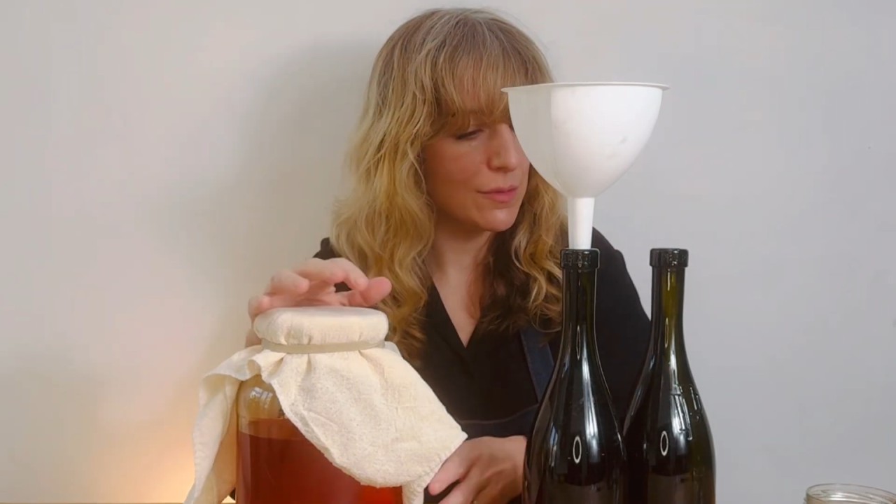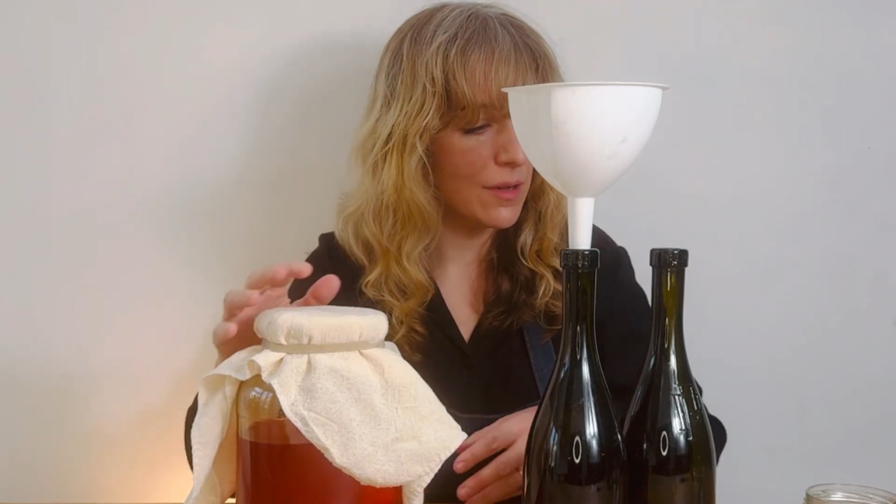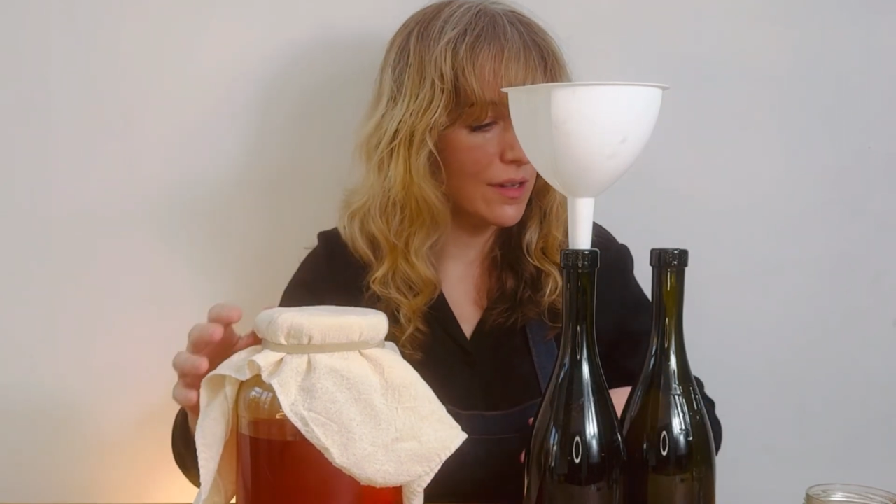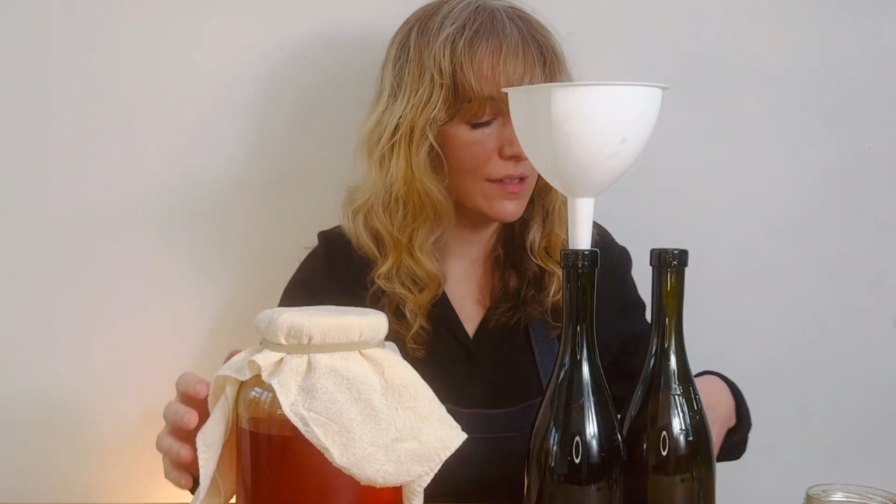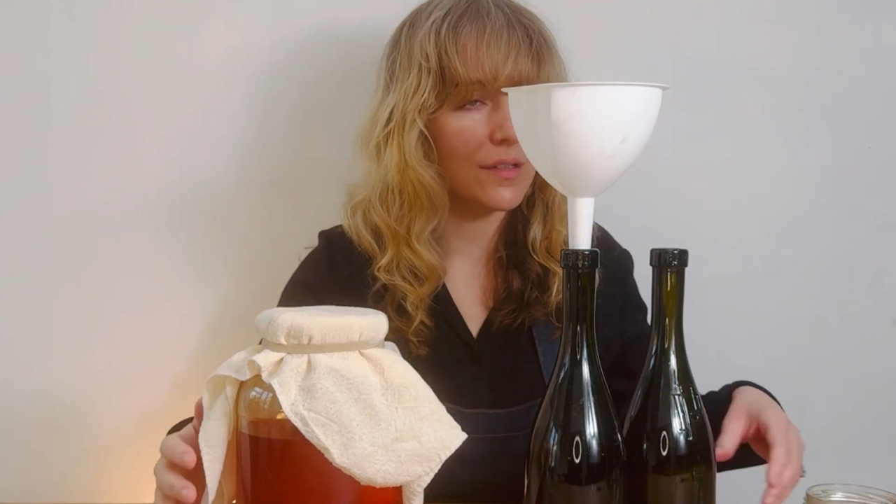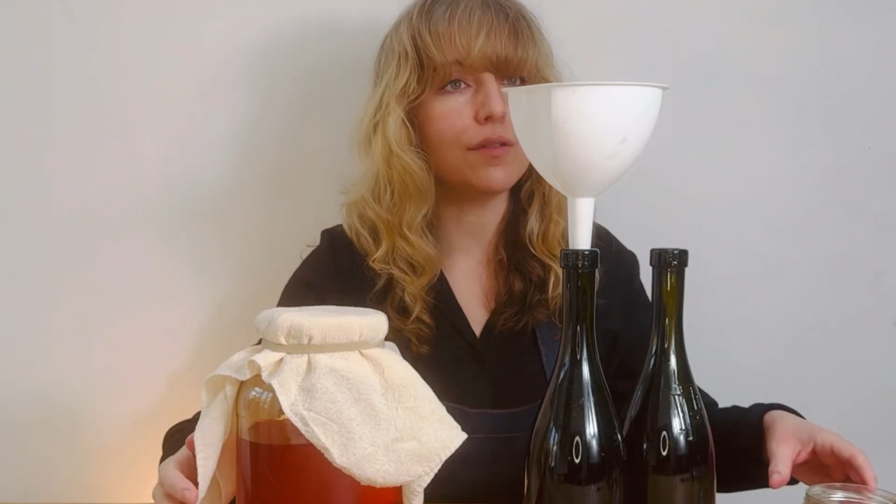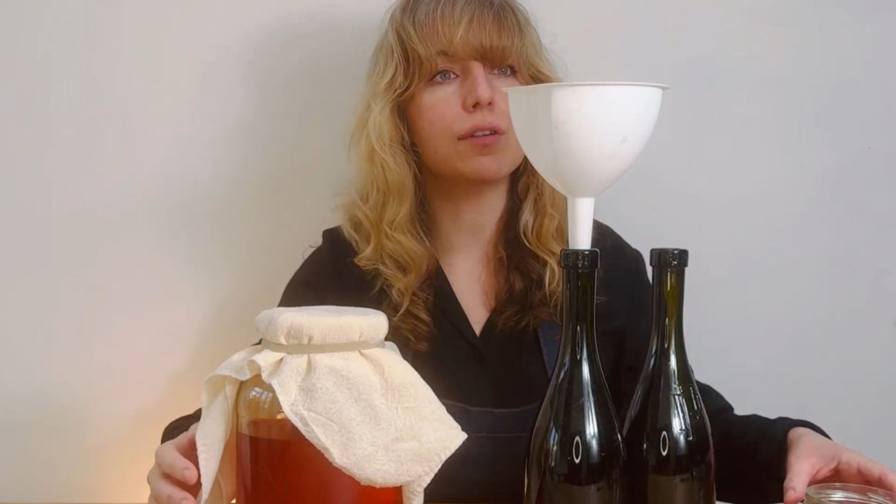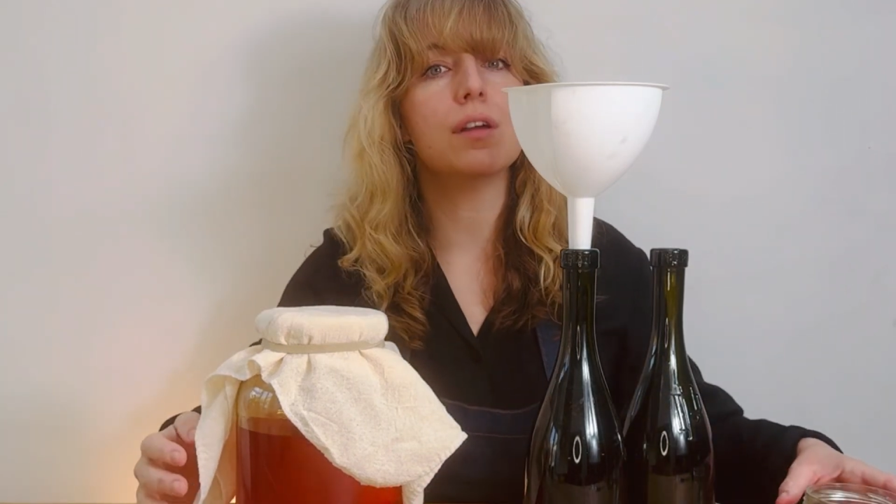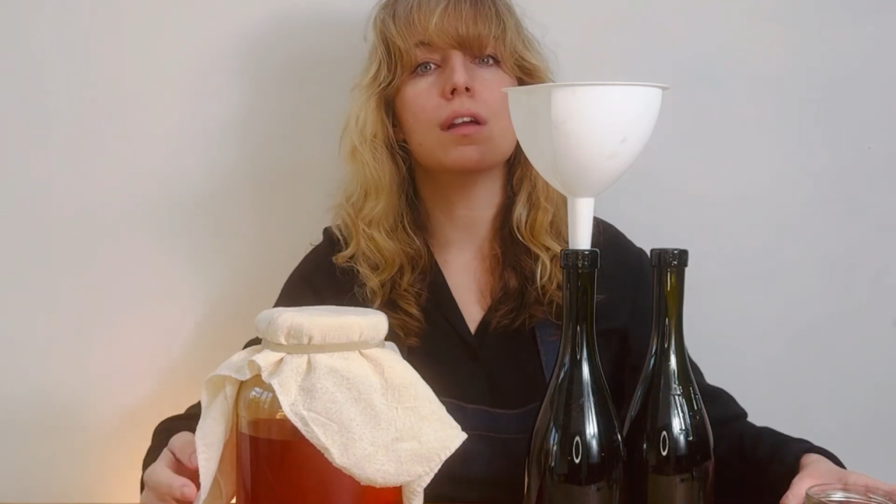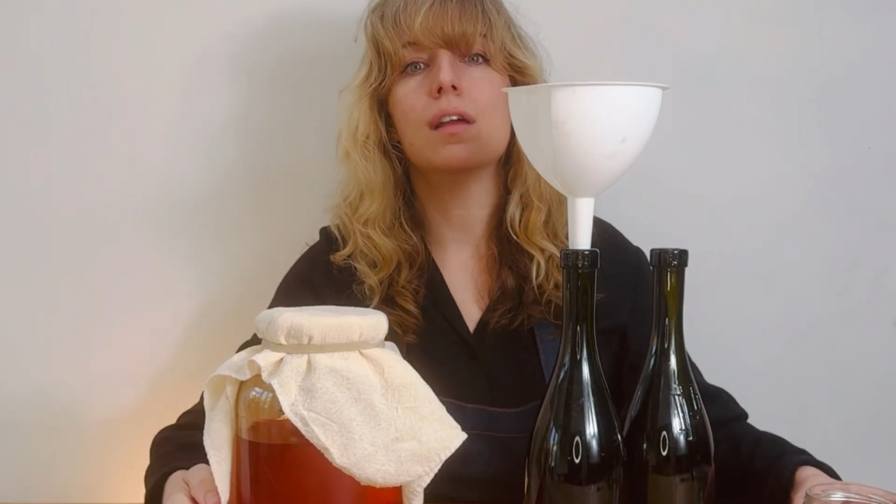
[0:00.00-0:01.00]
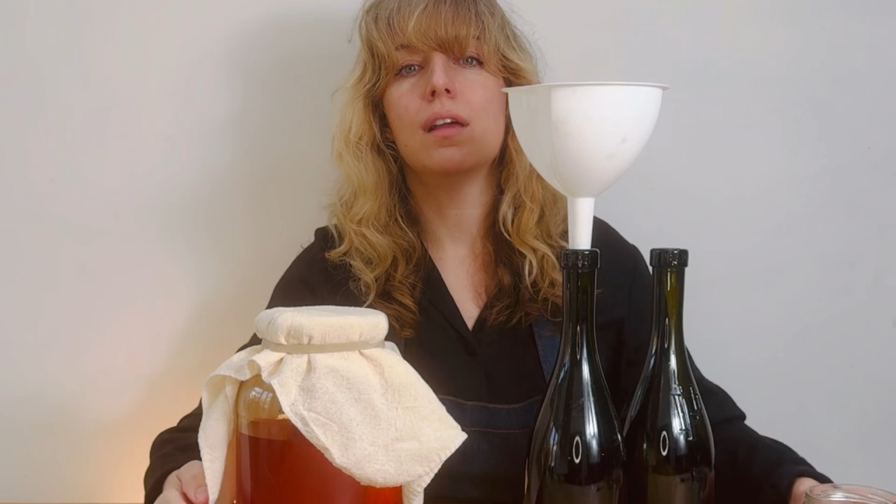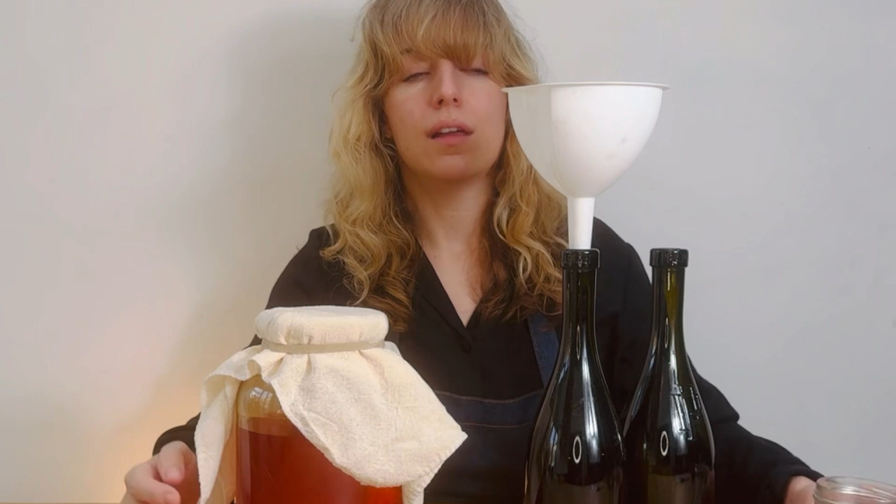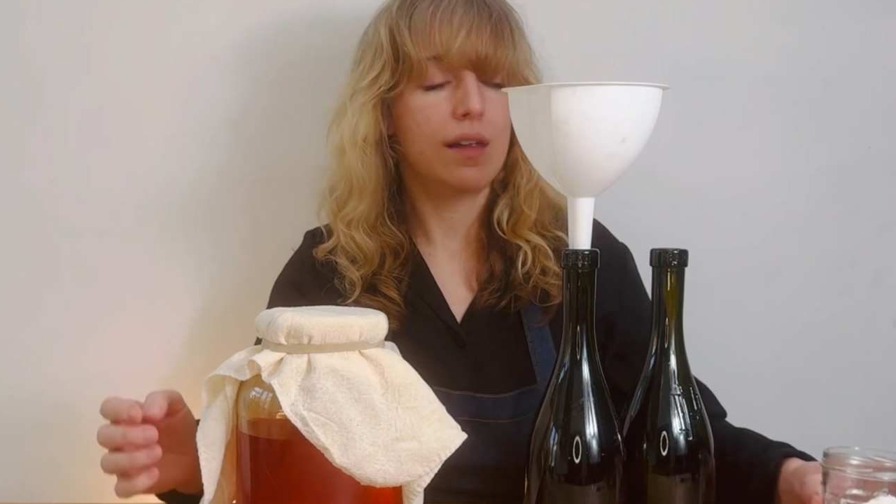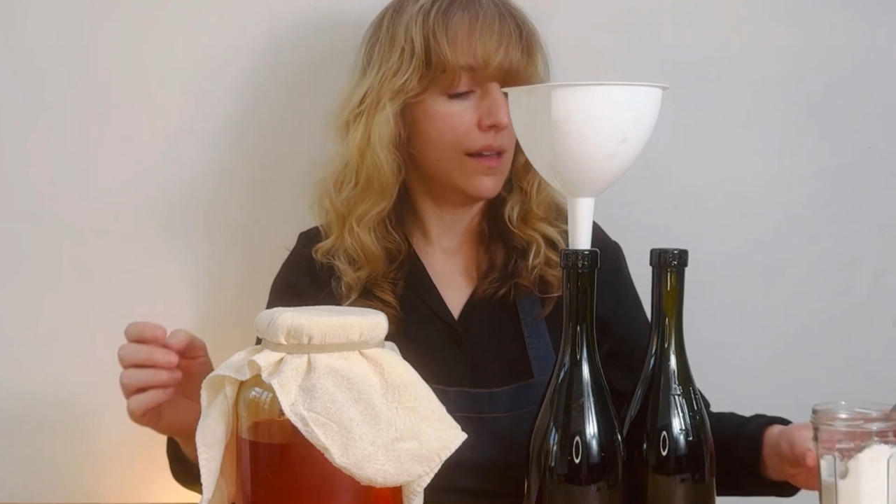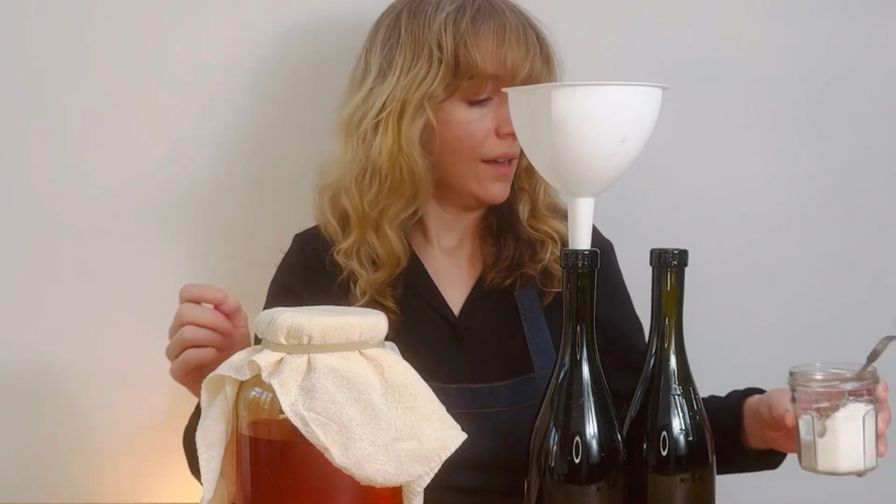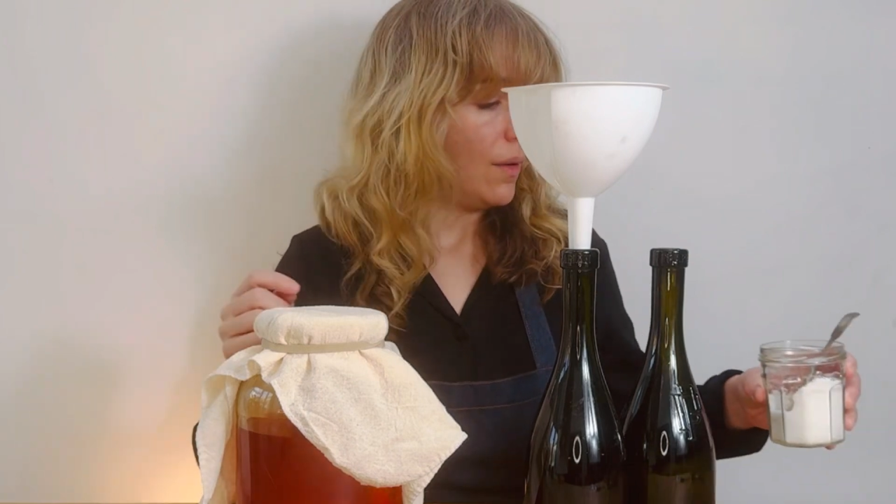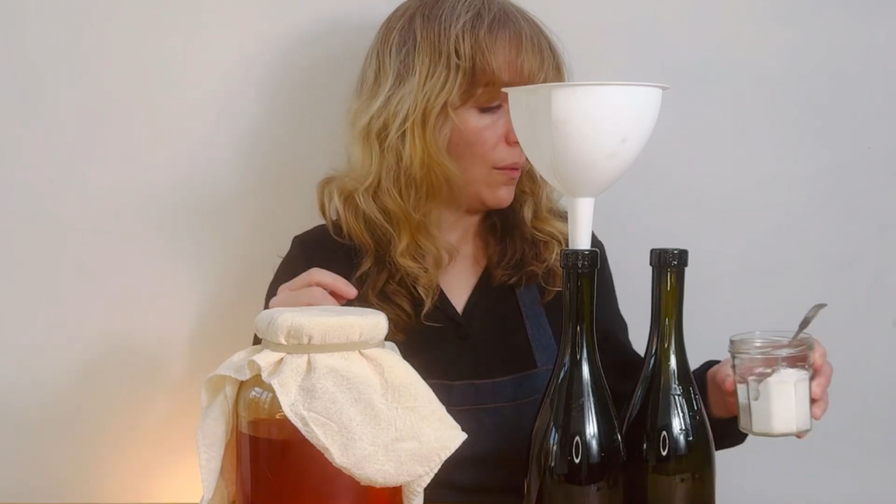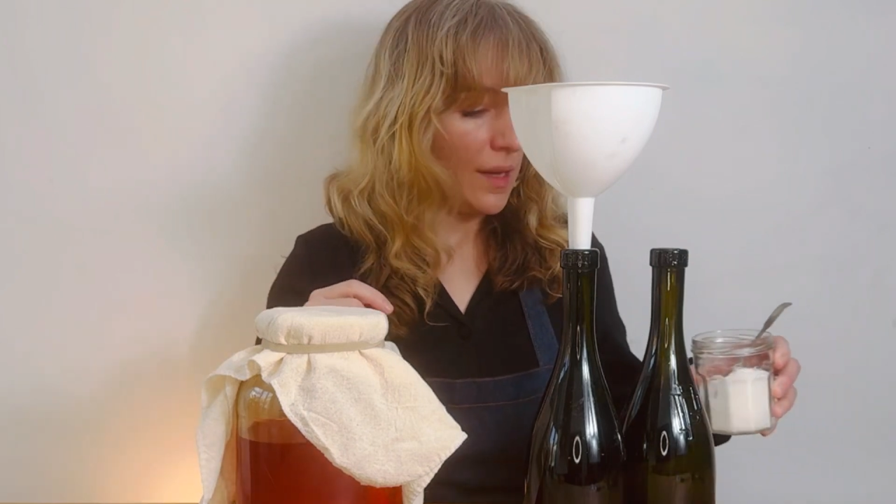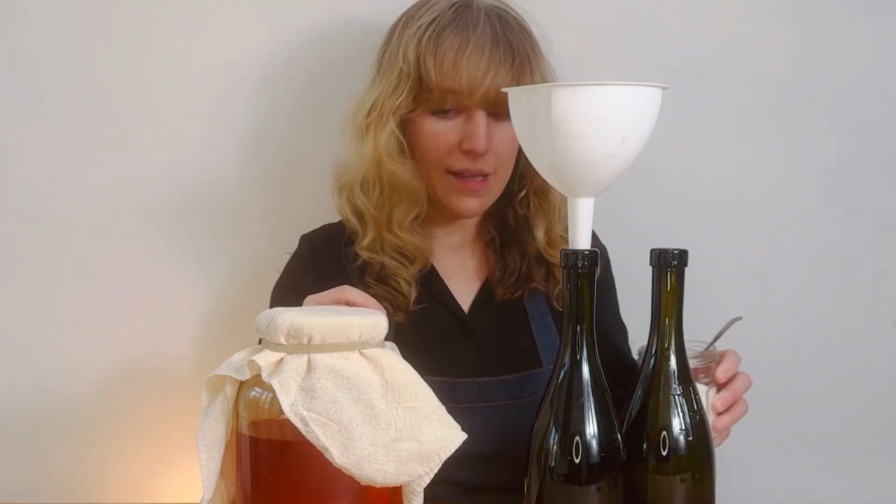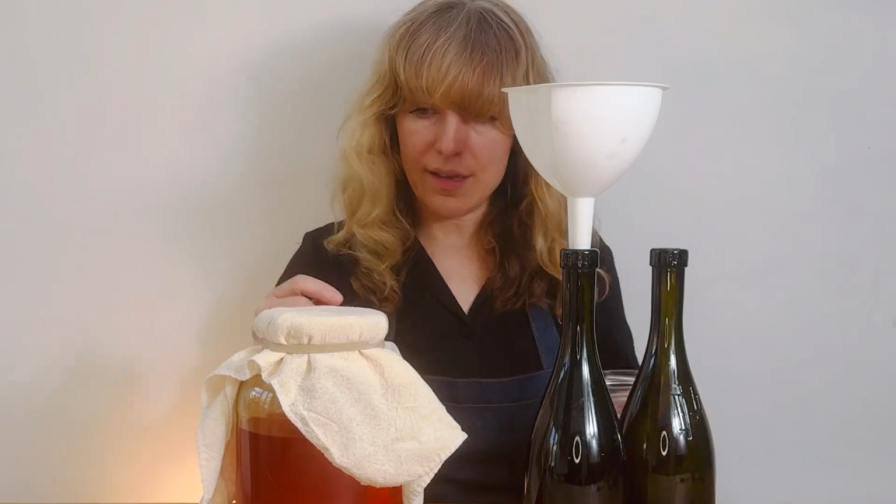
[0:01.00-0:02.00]
what kind of
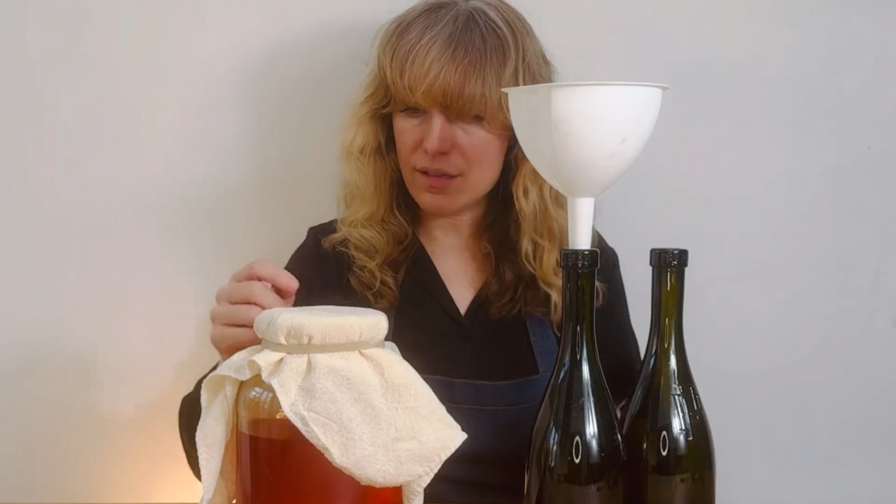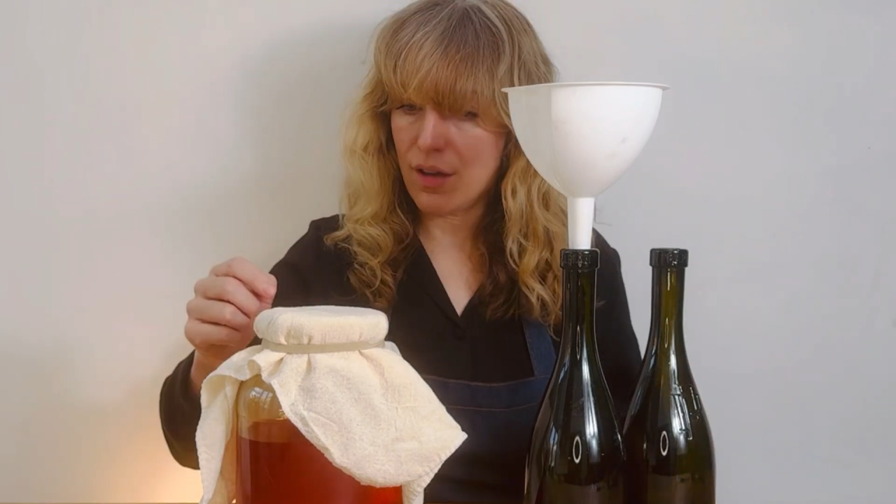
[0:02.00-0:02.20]
weekend